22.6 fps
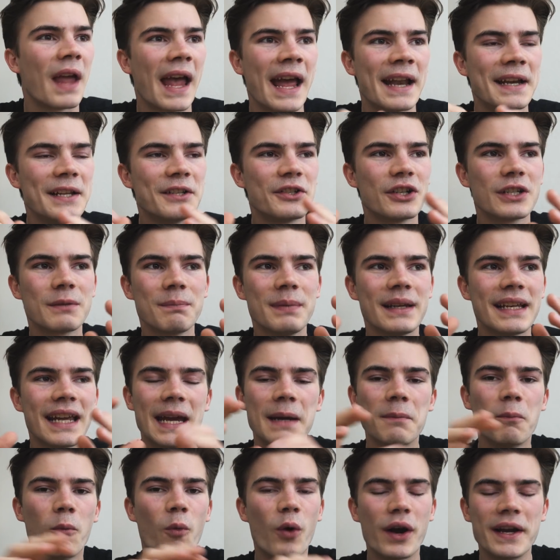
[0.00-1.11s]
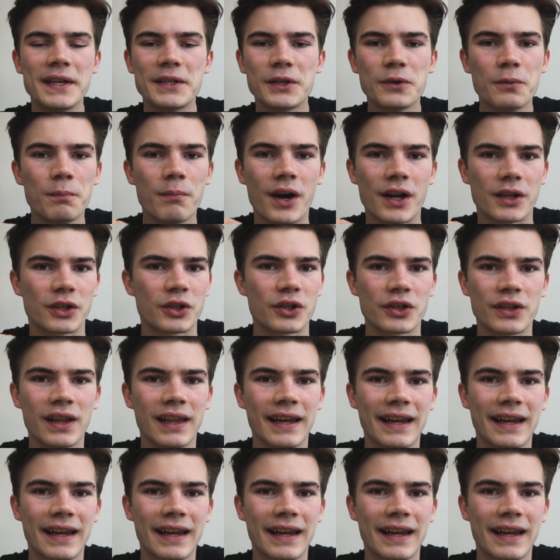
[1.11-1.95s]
And it just became way too much.